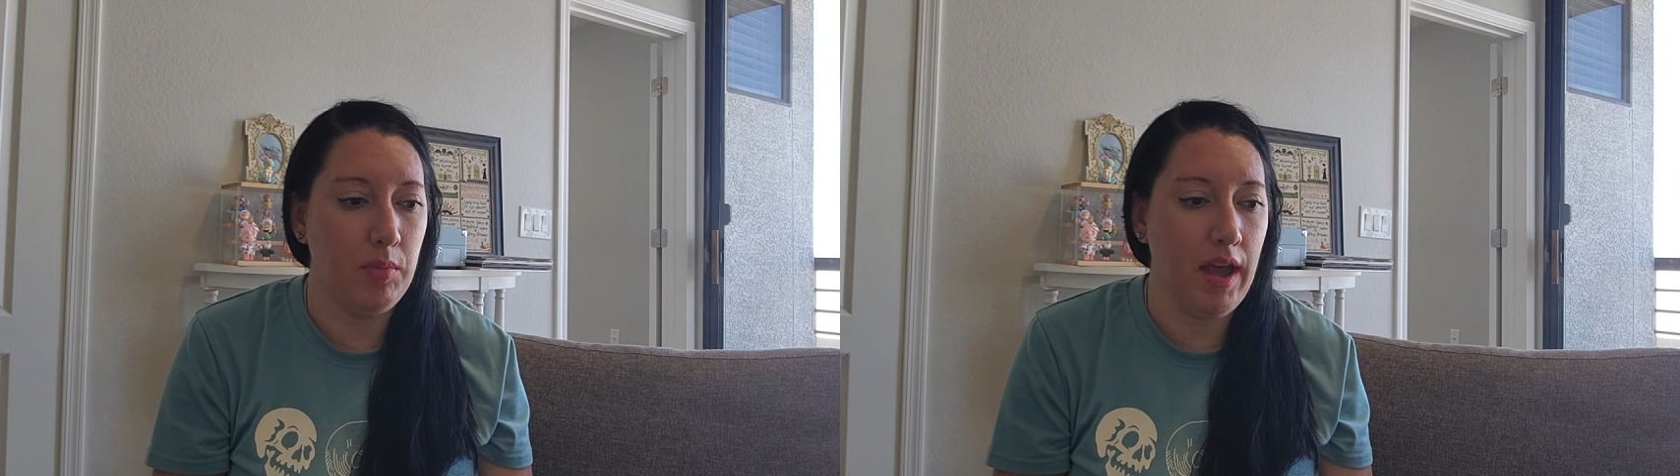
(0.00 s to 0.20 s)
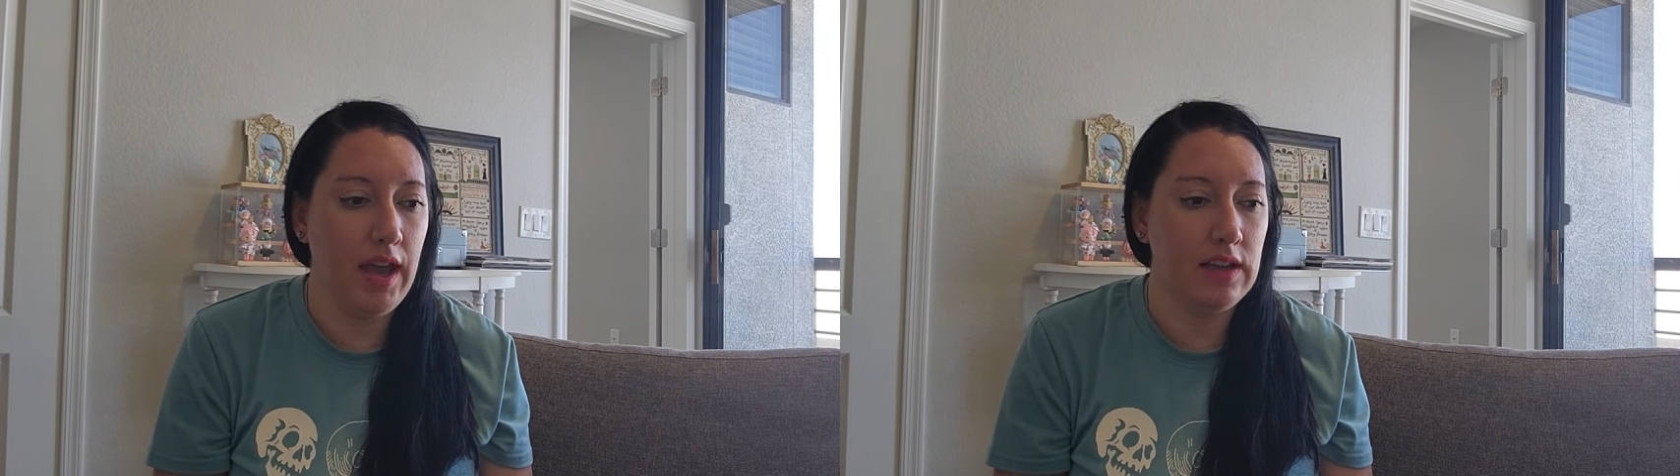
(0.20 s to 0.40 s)

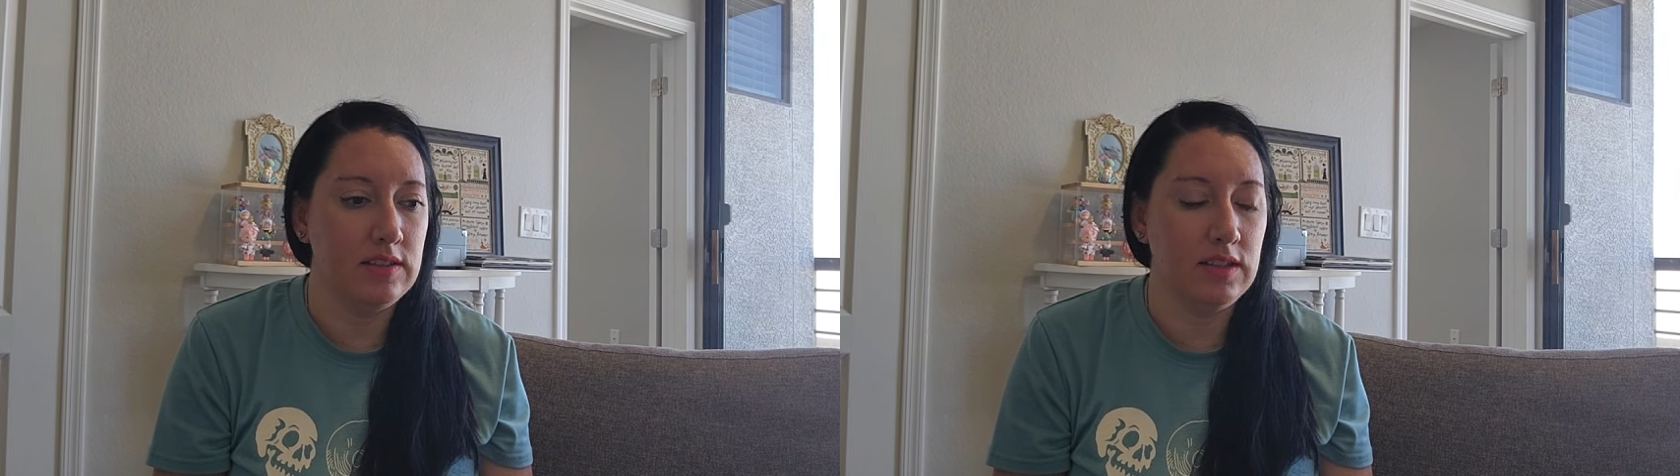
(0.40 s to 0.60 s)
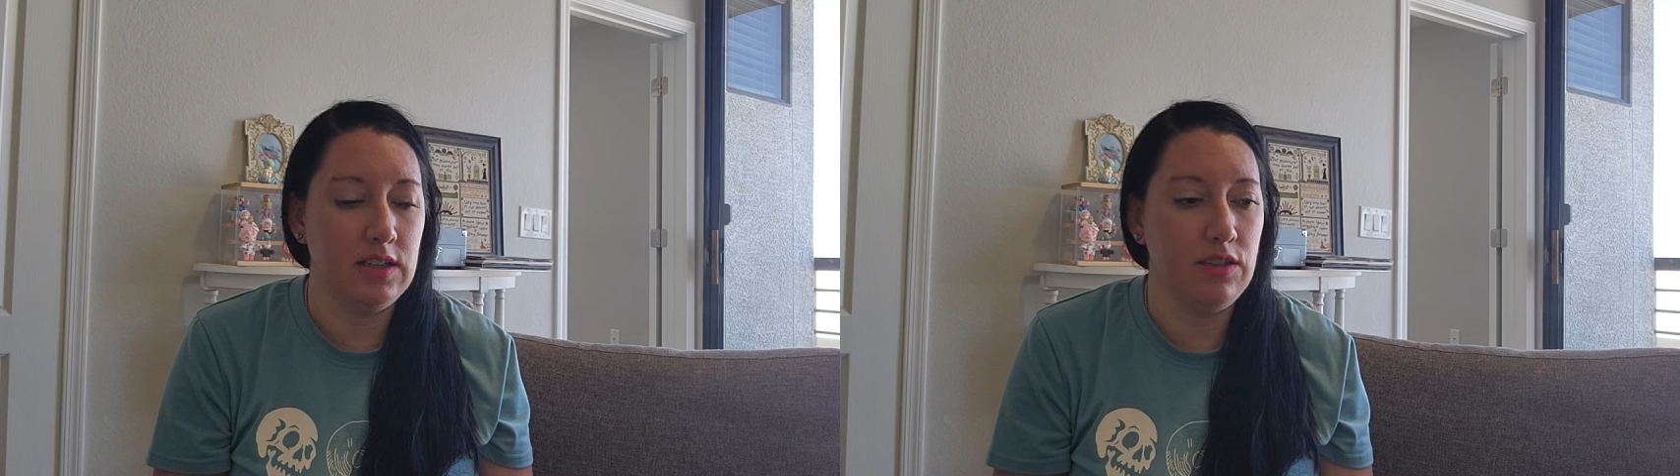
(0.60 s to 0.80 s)

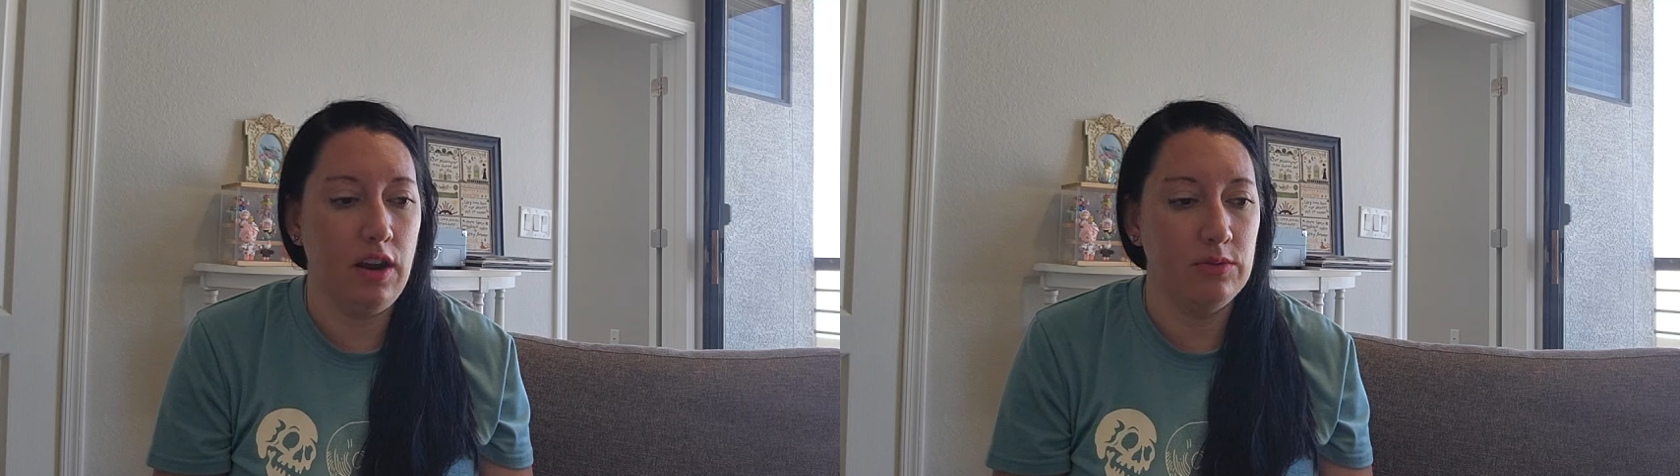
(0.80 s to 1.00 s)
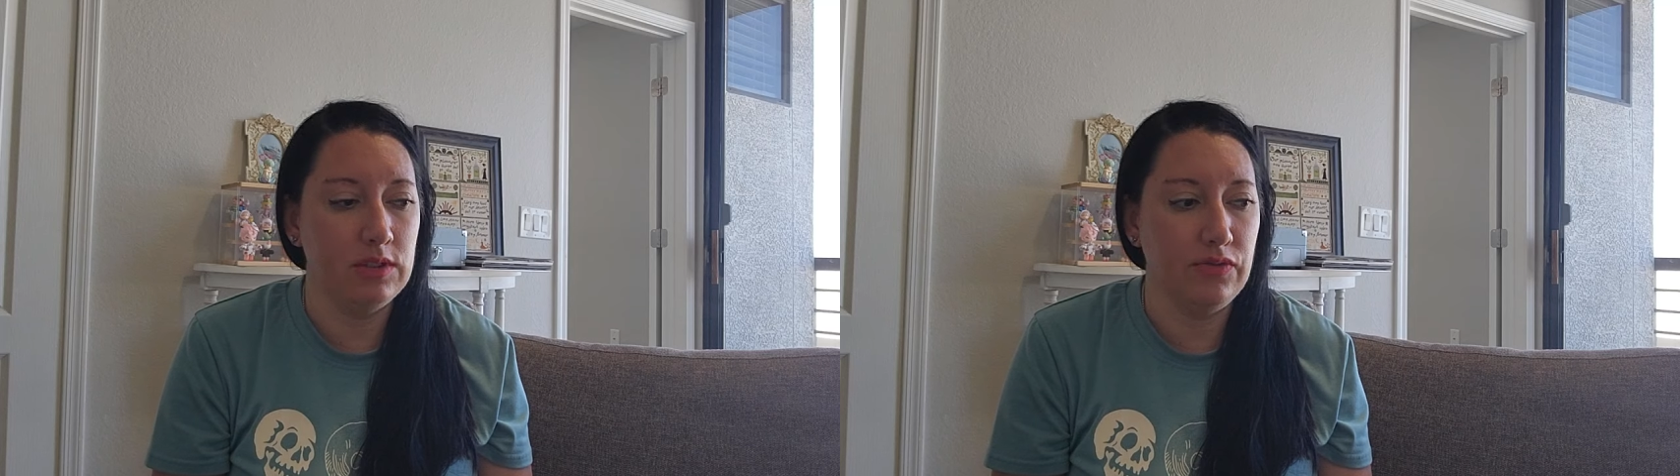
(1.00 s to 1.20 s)
bags and he
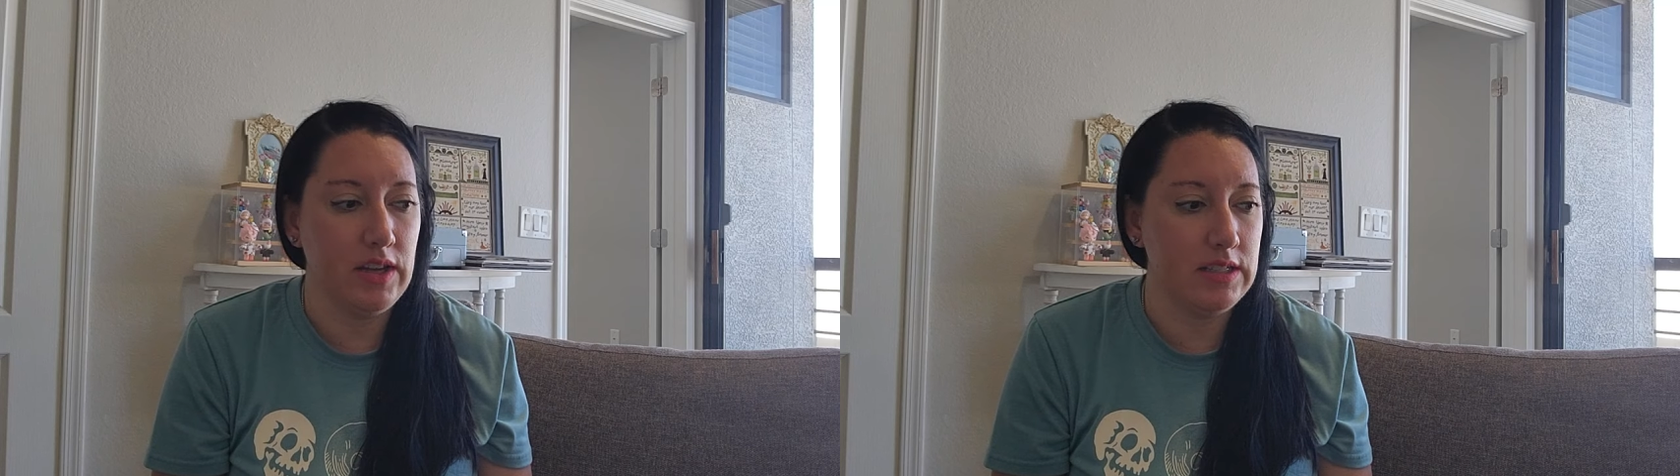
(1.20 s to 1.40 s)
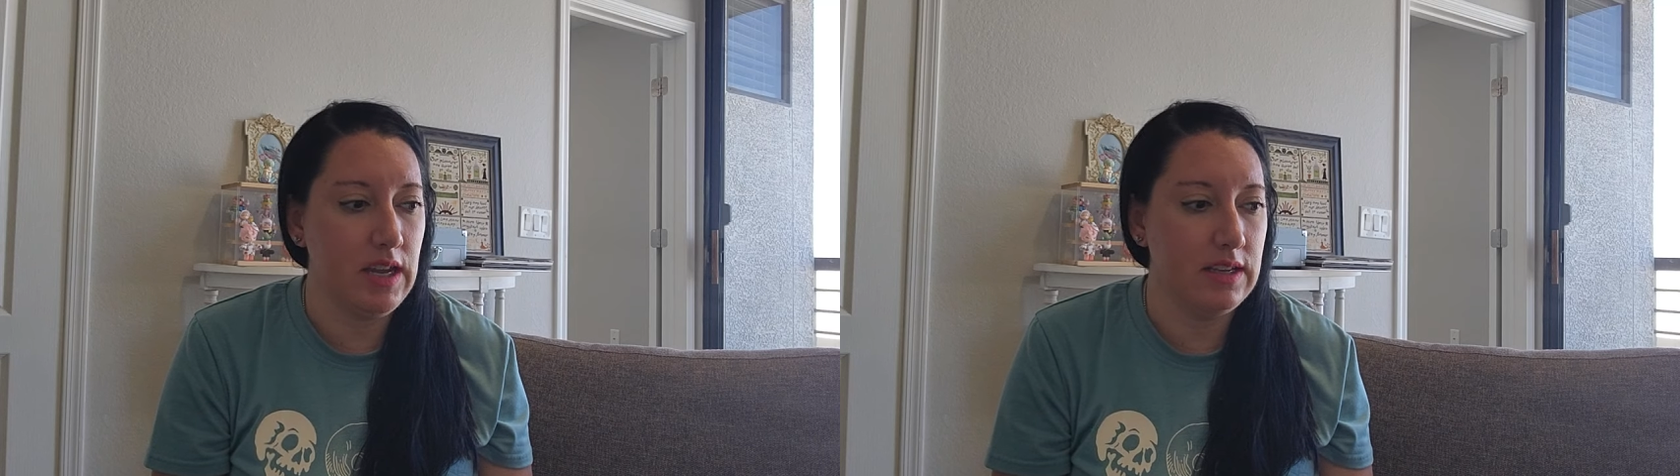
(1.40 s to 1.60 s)
thought it was a
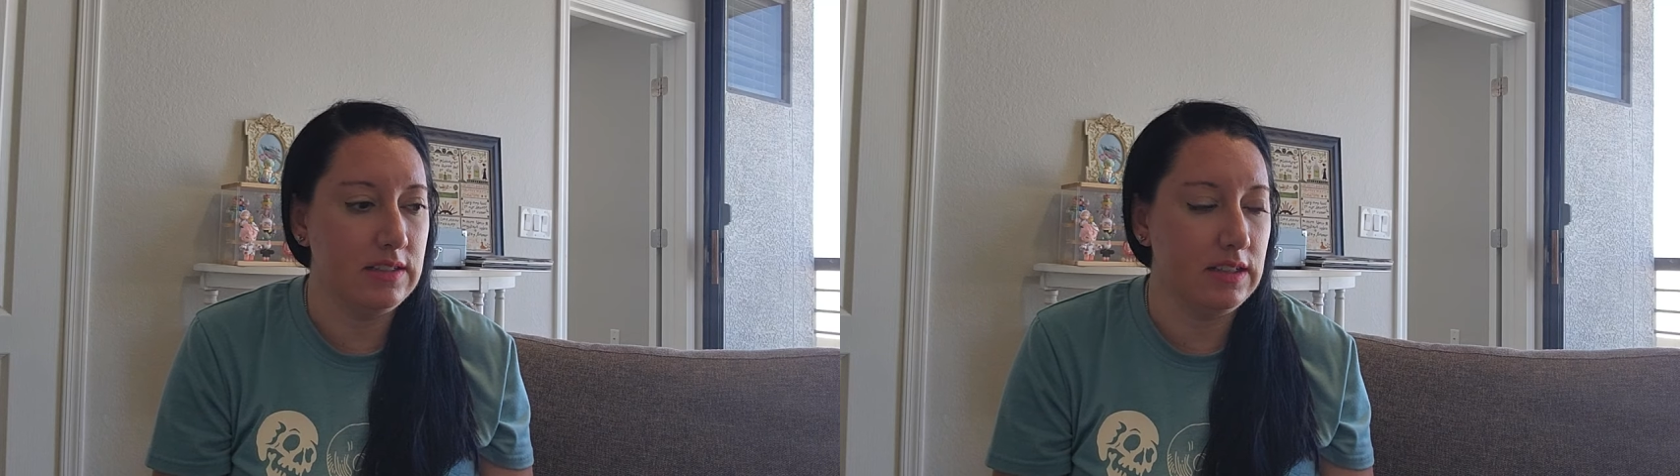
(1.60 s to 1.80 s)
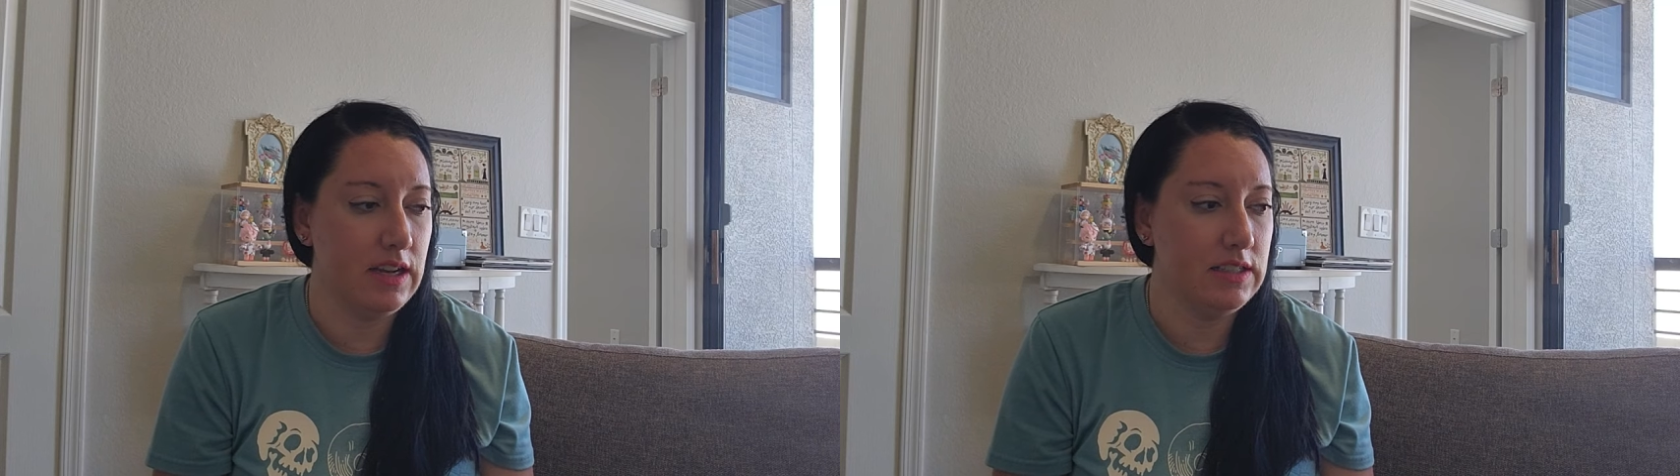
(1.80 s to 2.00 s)
fantastic